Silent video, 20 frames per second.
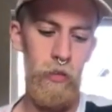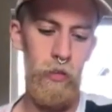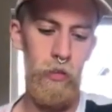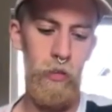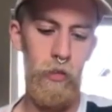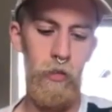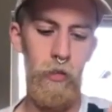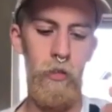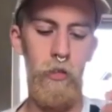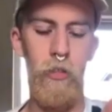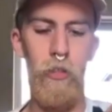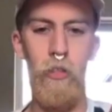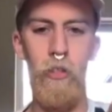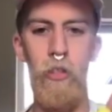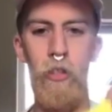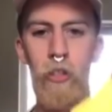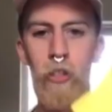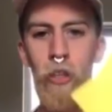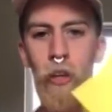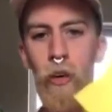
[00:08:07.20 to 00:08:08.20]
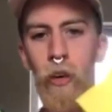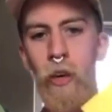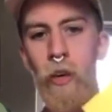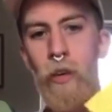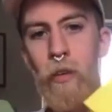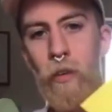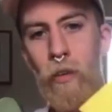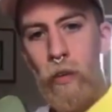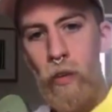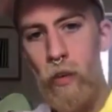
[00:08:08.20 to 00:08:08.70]
just to show you,
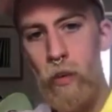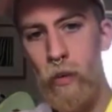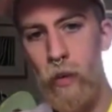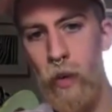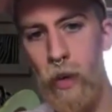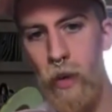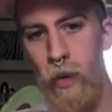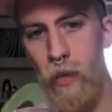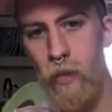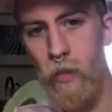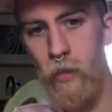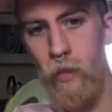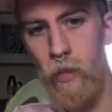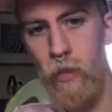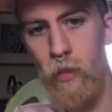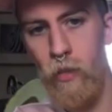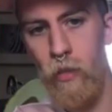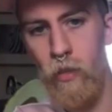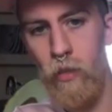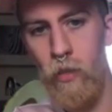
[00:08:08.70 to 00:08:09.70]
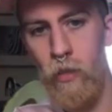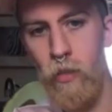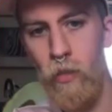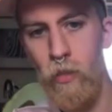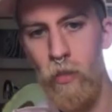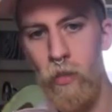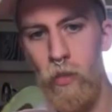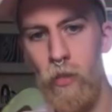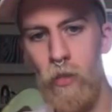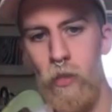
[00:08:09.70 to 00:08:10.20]
okay?
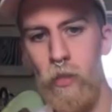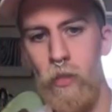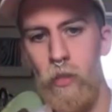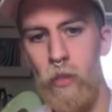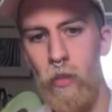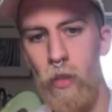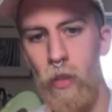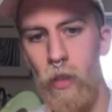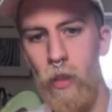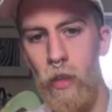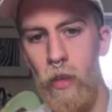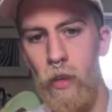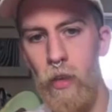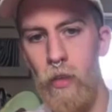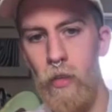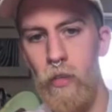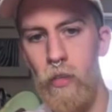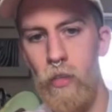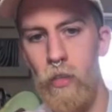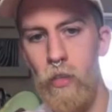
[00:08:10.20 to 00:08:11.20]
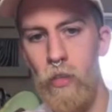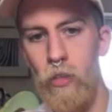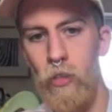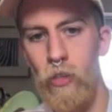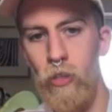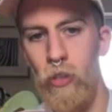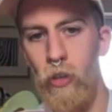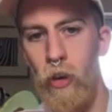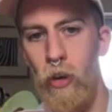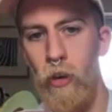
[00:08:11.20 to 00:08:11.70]
So then that should
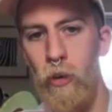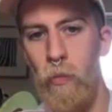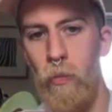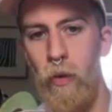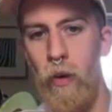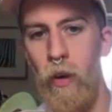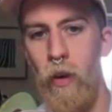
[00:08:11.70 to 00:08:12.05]
open up